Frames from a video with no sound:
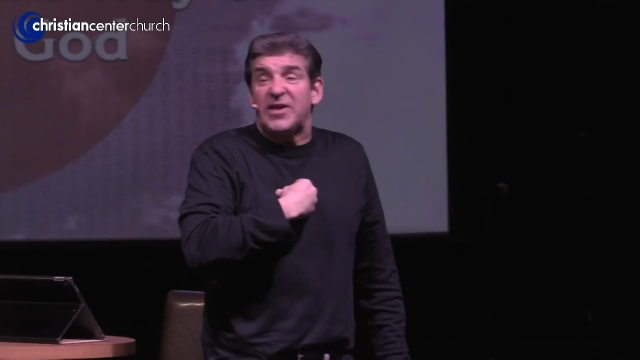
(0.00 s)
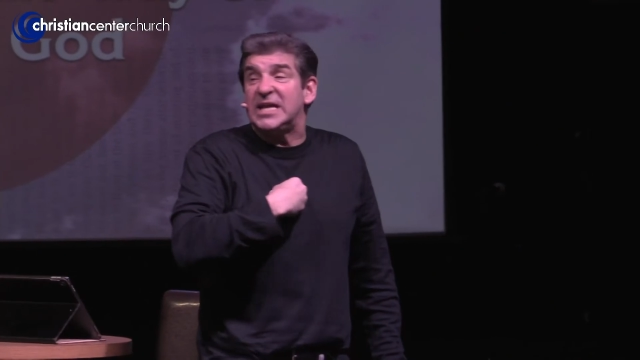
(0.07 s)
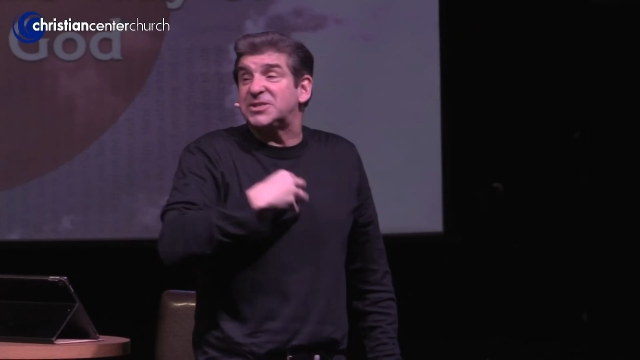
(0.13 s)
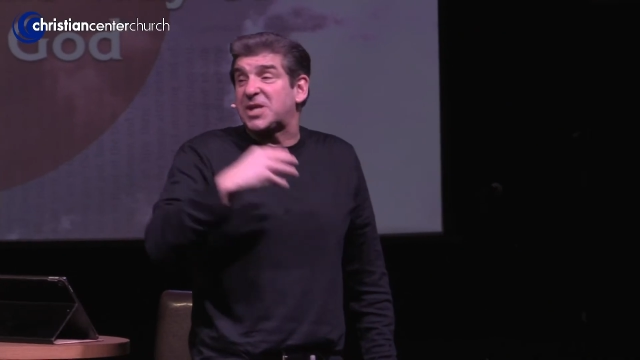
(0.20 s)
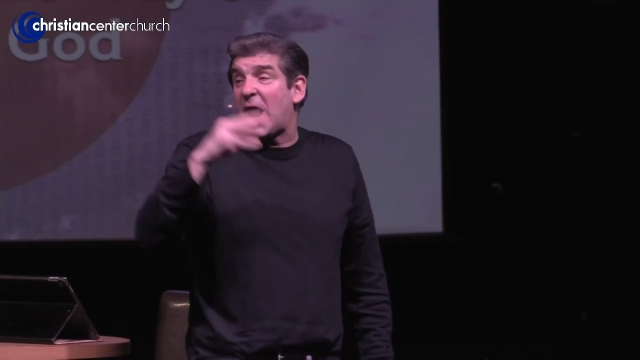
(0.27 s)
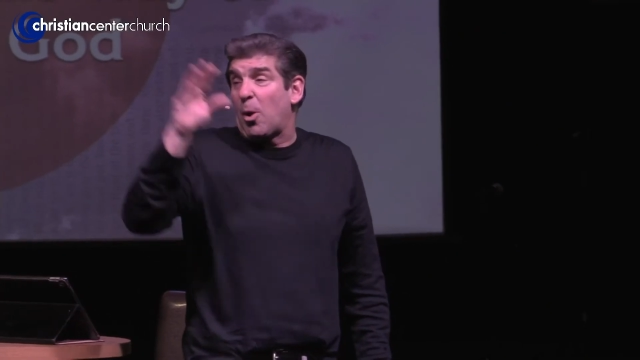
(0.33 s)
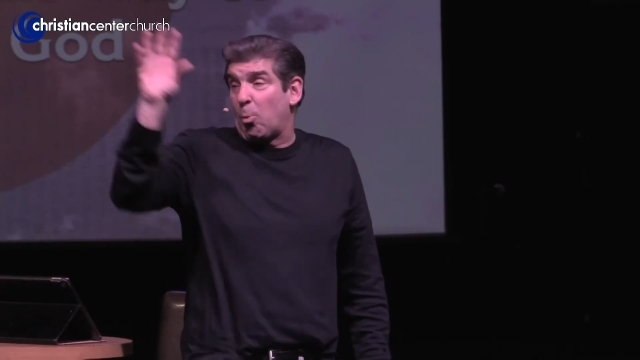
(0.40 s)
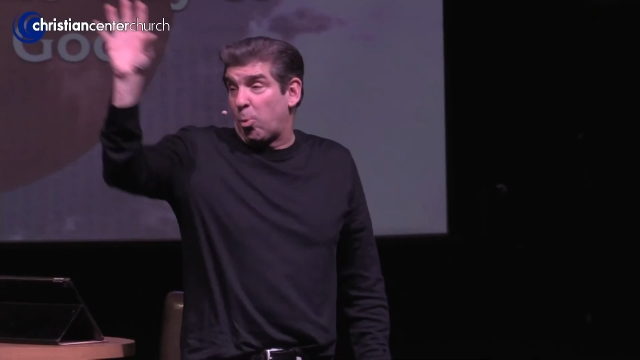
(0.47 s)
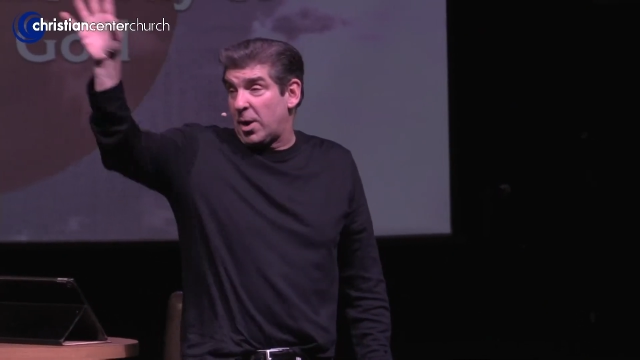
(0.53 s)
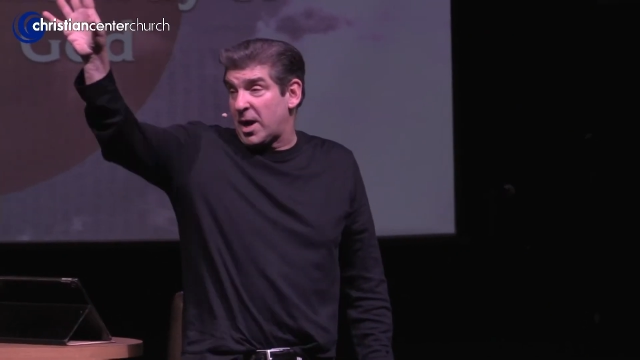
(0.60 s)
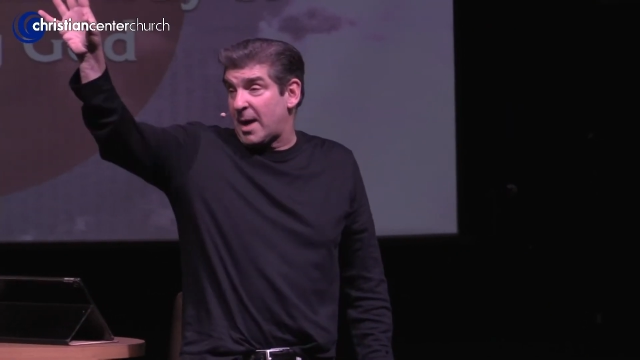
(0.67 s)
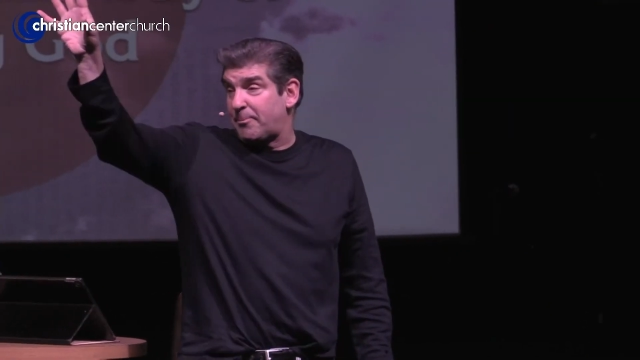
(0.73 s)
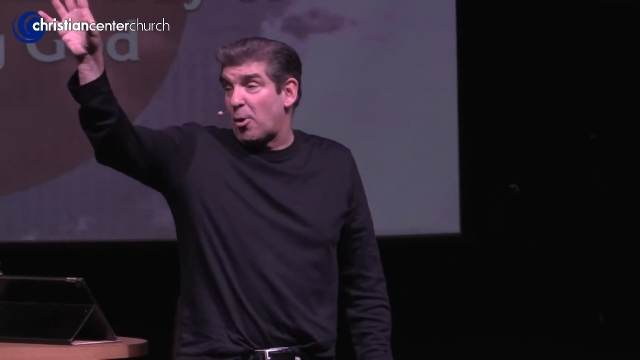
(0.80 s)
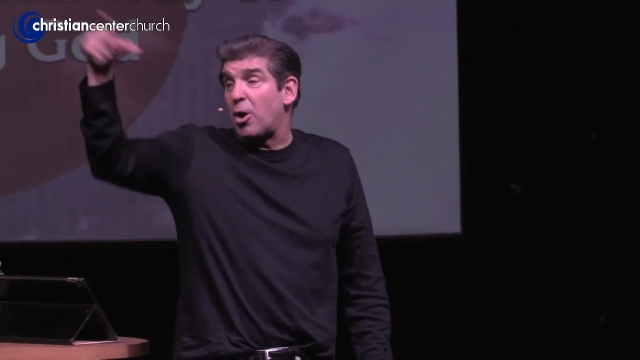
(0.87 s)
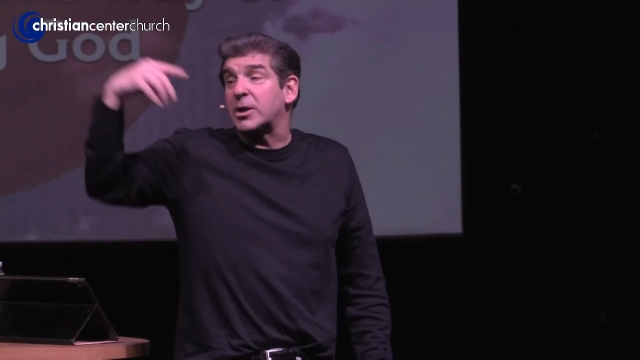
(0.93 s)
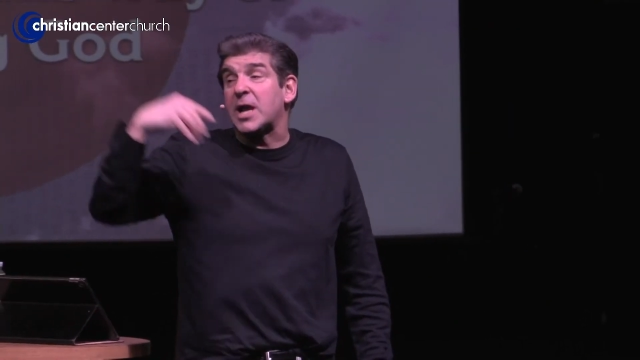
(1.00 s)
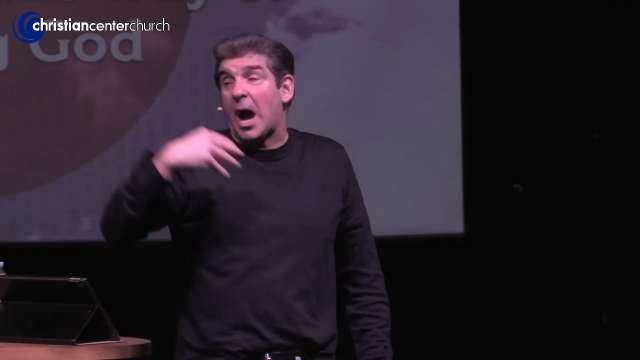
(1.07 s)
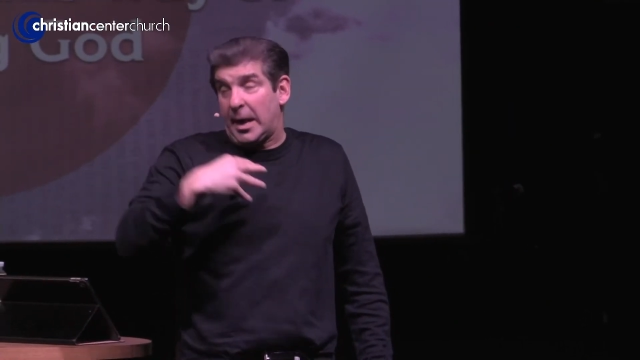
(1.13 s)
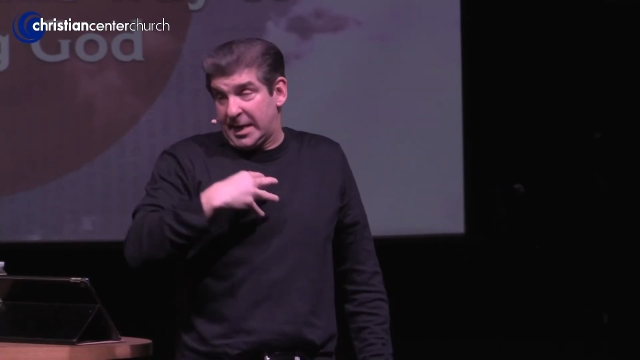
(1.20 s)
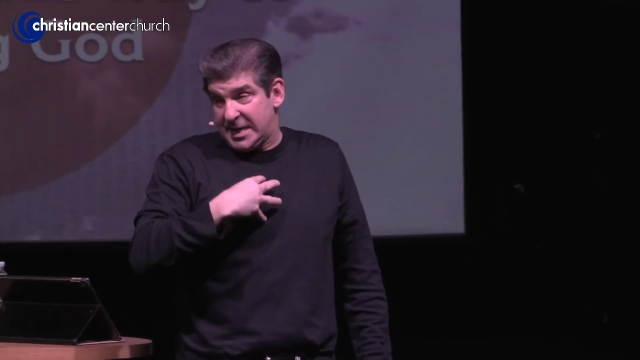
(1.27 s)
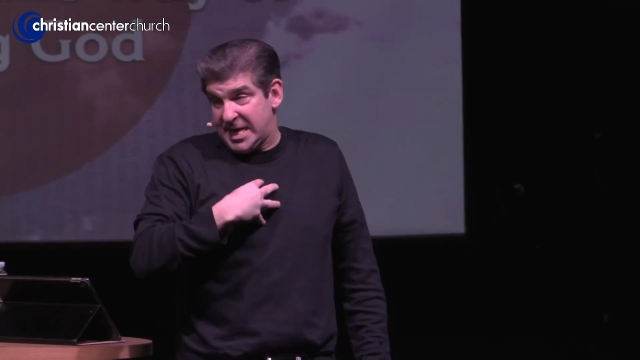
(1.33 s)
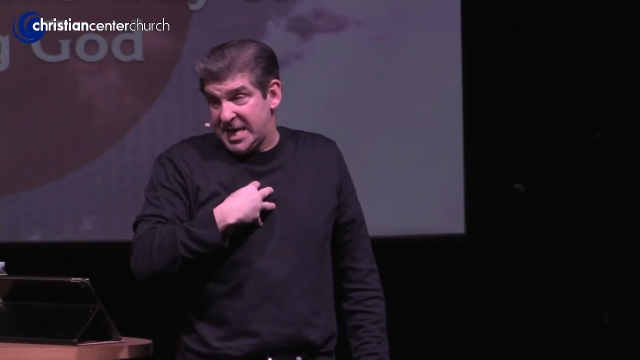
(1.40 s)
he's got one up on
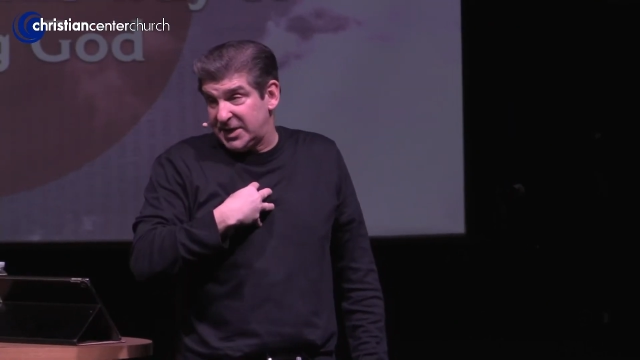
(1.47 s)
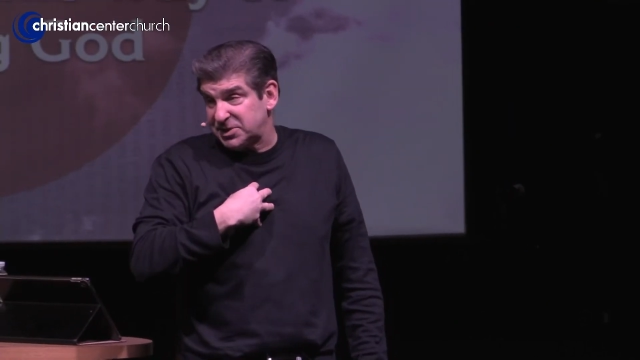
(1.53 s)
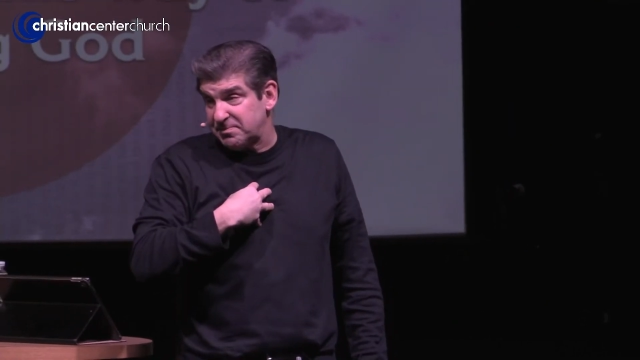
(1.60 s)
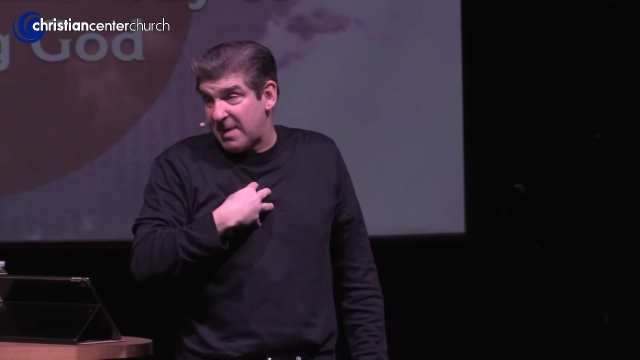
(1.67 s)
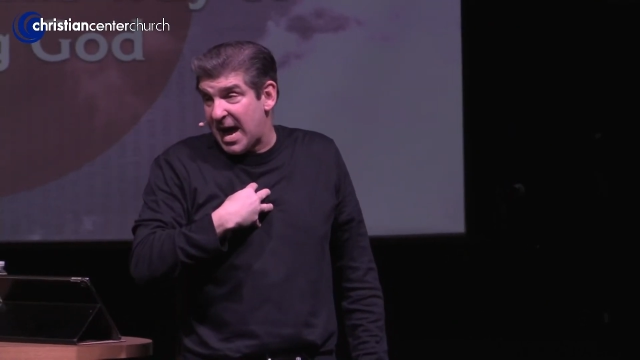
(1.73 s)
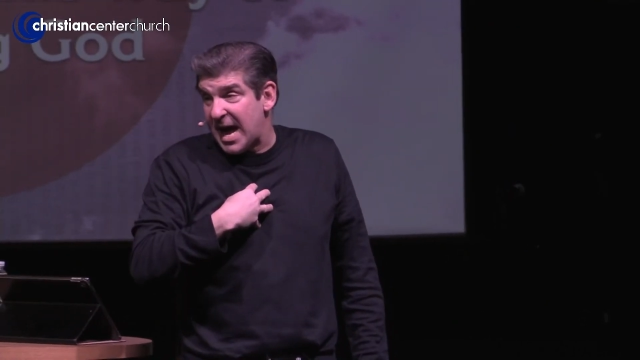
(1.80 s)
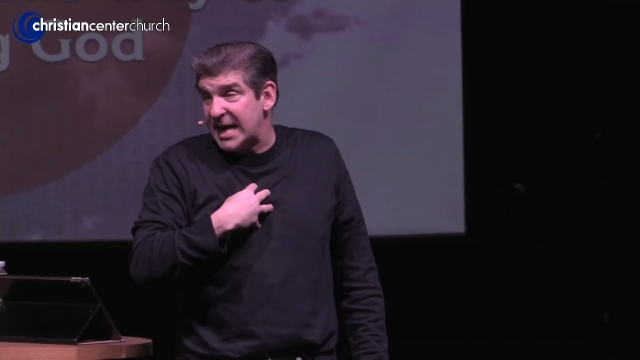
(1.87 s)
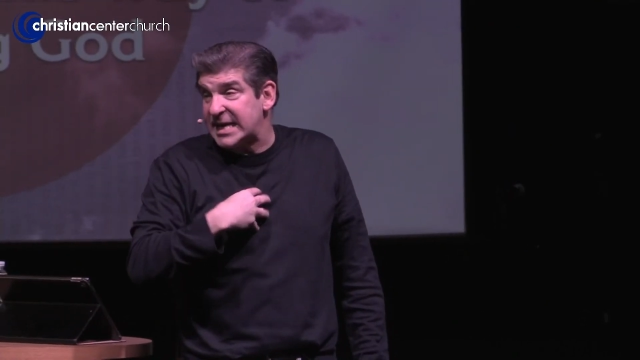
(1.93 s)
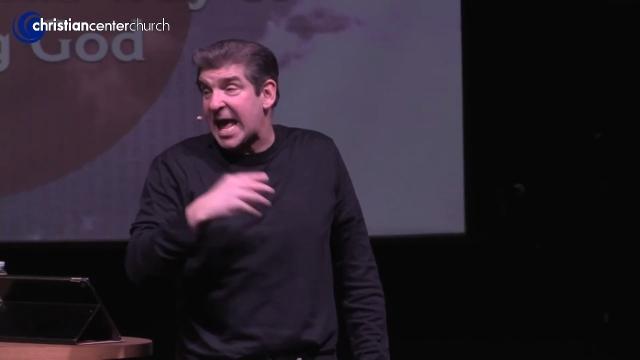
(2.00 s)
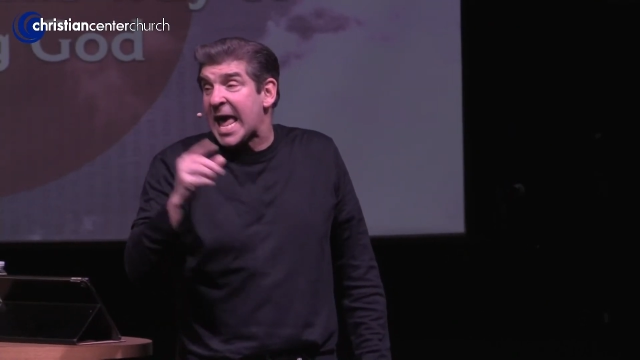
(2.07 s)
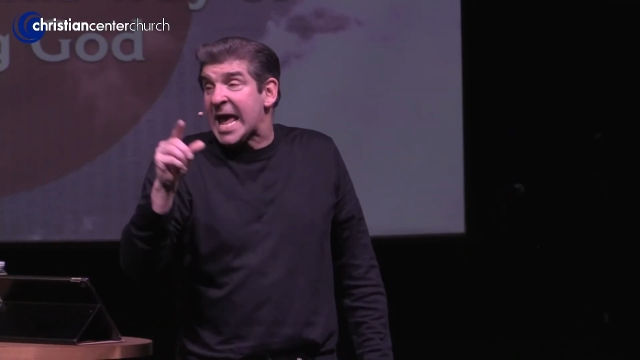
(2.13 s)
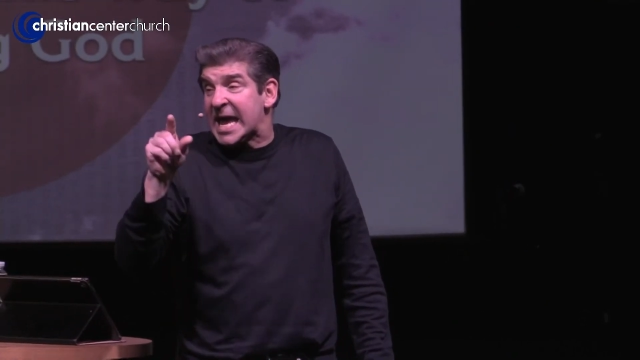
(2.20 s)
God. In his mind,